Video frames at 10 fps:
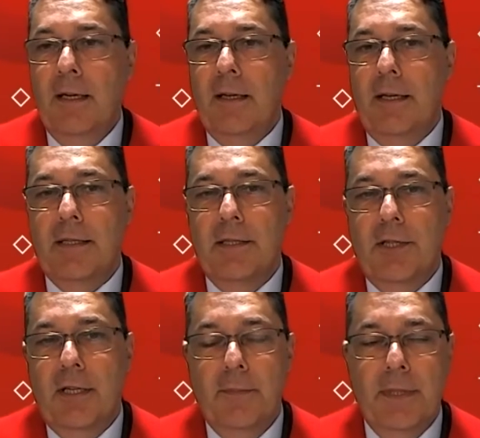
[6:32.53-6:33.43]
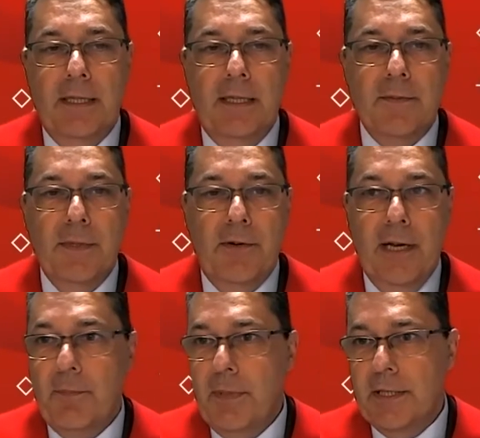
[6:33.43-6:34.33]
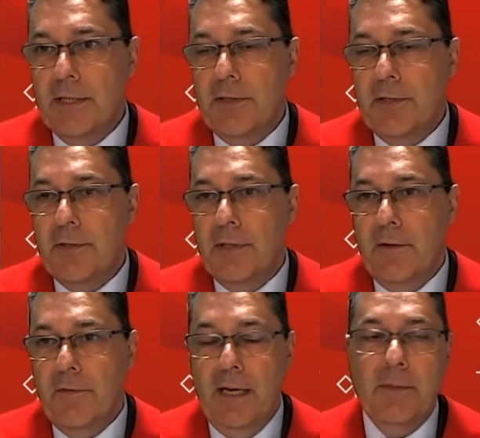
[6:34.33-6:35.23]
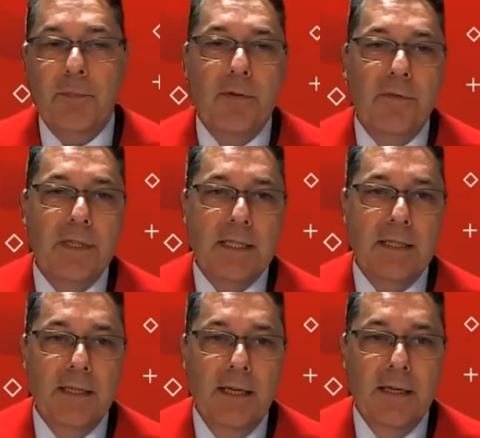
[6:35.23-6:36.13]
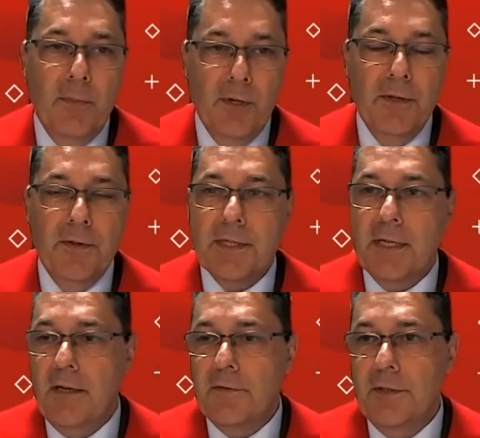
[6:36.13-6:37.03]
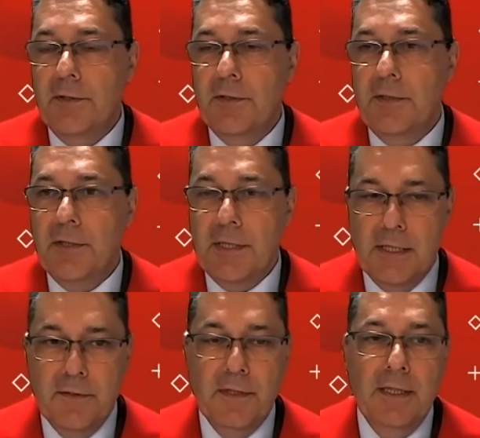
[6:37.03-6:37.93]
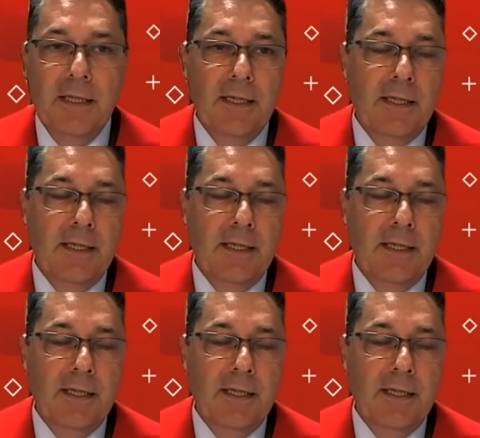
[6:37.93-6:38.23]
Ladies and gentlemen, it gives me great pleasure to invite Professor Genene Mola this afternoon to deliver